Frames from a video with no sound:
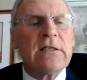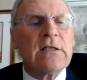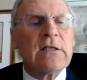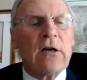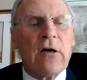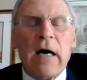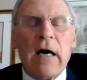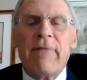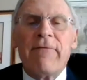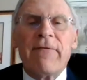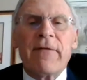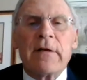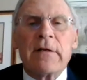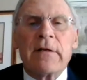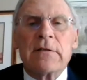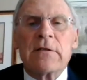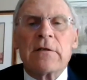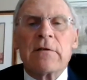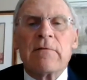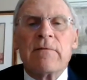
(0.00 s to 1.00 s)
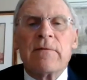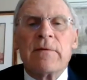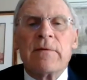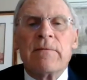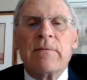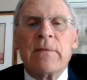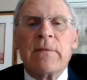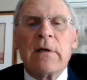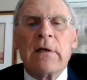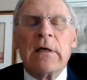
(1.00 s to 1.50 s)
is the confidant
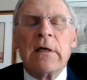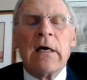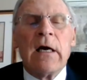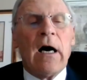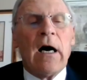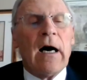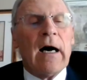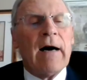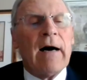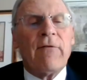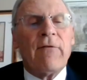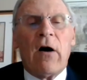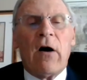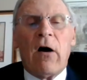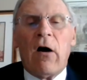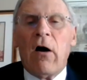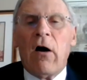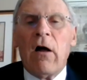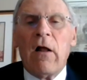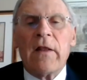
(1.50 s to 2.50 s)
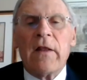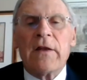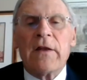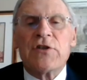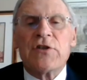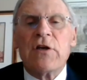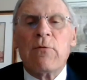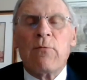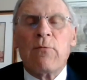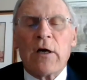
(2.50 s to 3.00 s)
of all
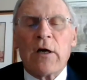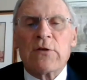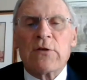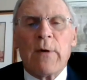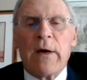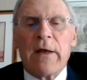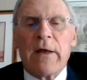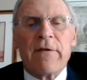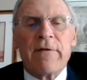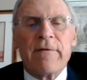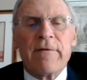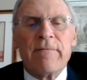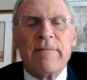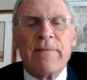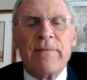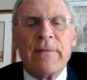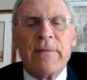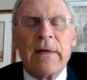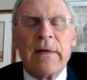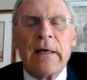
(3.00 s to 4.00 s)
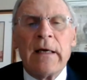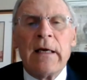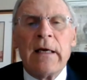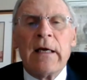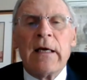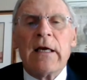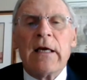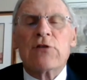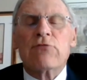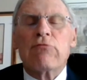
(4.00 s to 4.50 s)
that she works with.
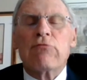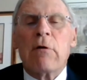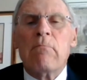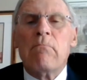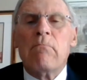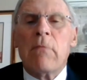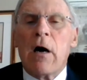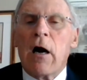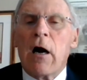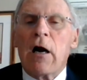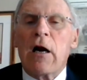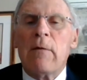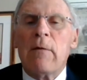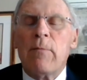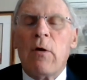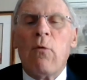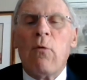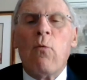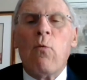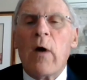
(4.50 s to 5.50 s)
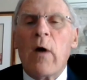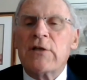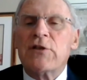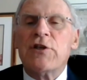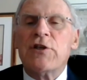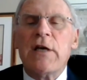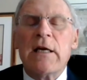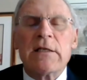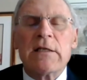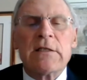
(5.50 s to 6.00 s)
It's remarkable what
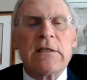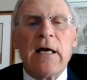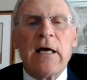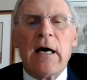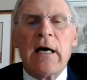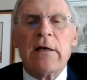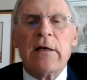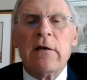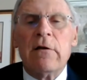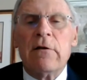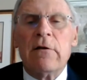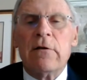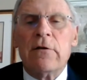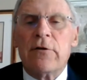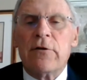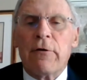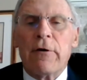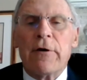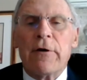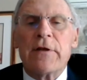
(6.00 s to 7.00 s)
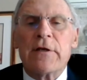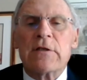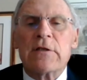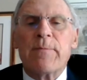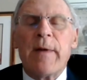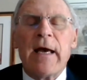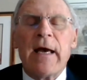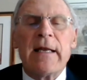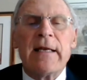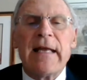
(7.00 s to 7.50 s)
she has done during this
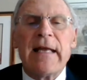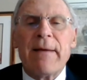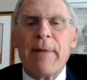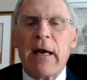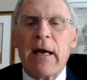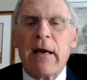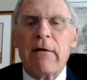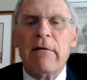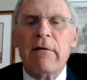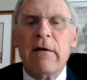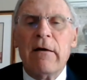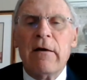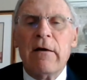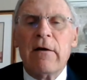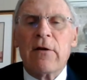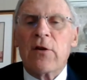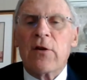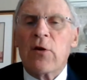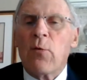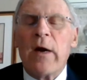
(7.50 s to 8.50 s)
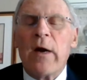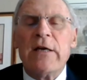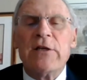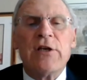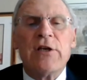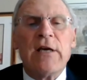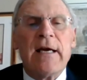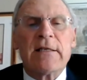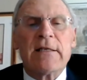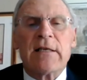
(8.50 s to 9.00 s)
pandemic, the way
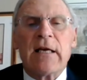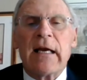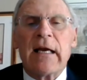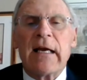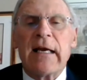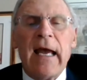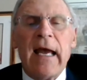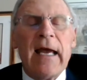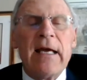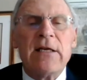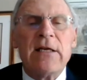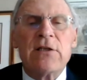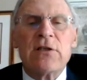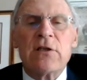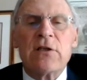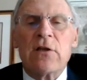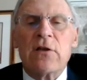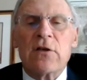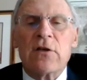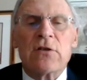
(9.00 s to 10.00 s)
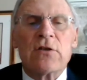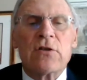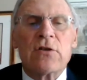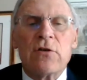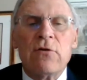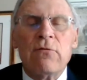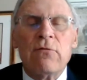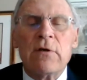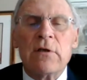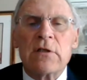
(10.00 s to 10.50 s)
she has engaged the
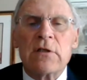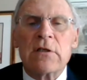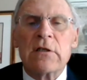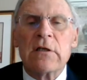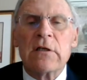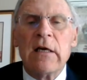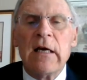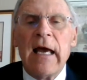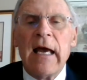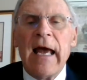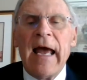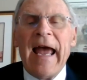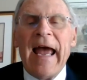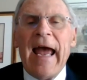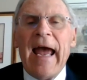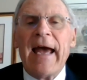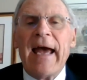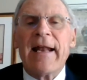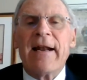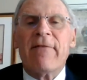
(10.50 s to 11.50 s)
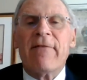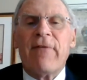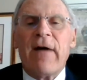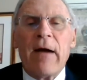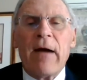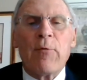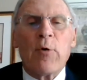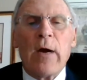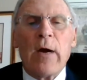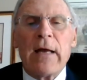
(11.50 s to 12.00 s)
students. And if
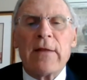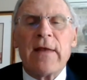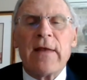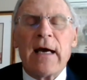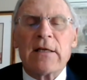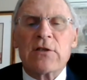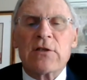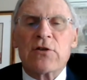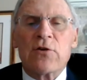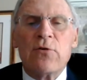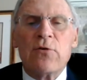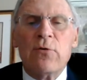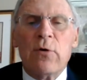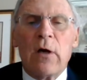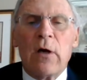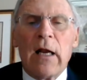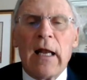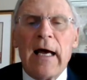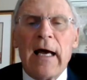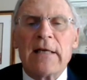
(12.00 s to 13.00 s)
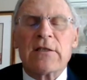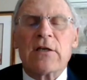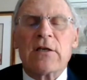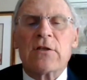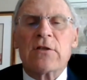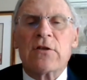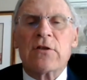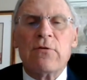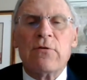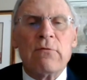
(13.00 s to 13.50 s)
I were at that school as a
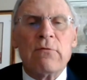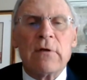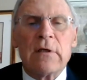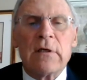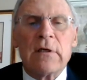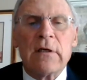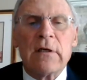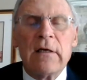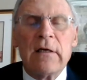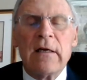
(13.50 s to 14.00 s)
student,